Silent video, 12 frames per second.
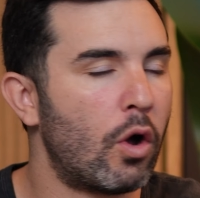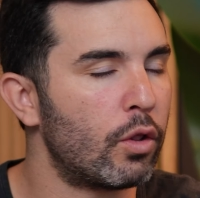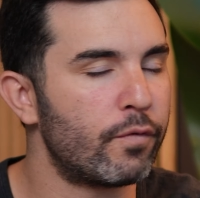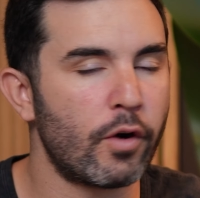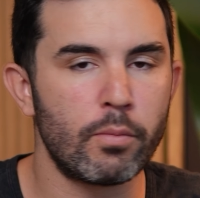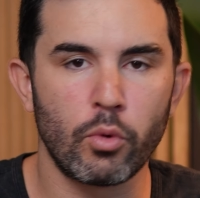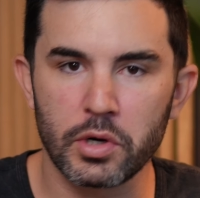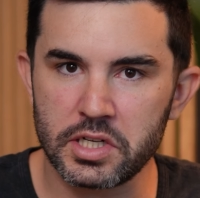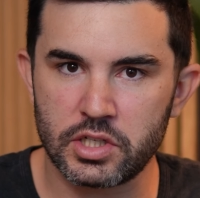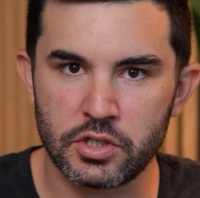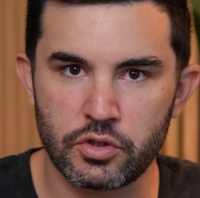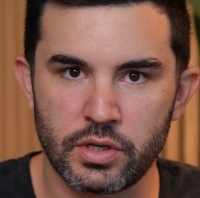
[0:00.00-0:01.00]
all of our
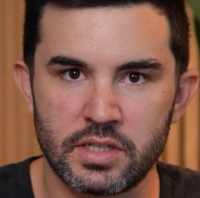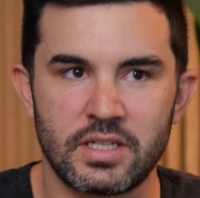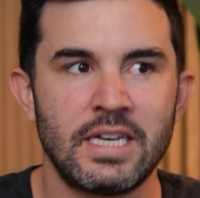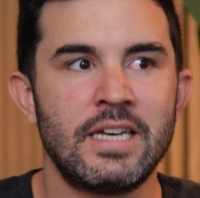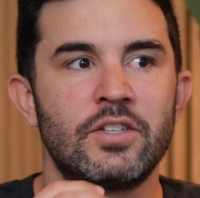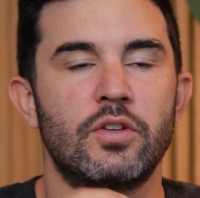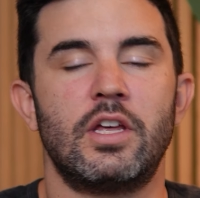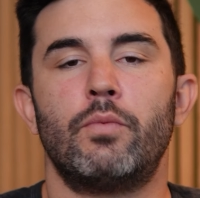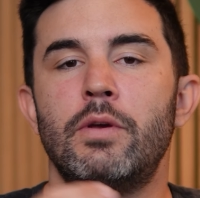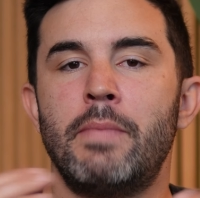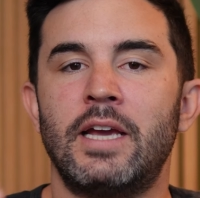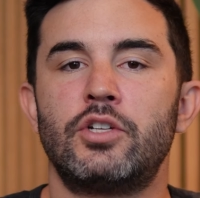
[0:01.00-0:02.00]
mortgage interest so that
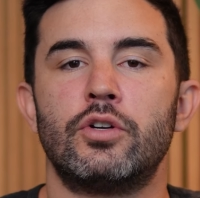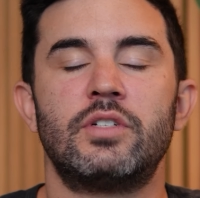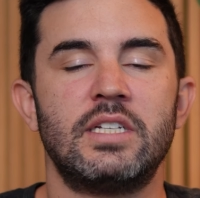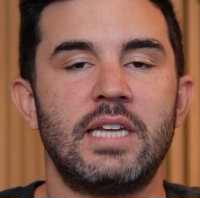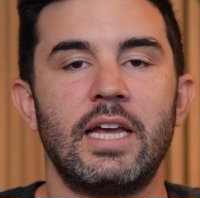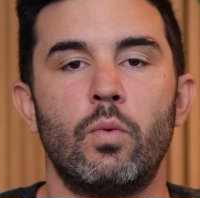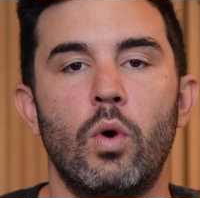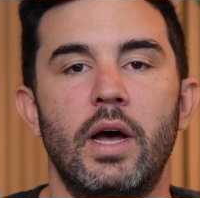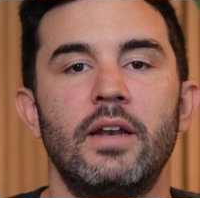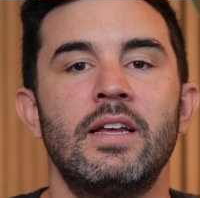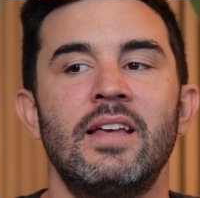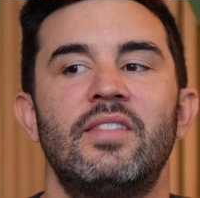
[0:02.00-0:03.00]
we make sure to take what?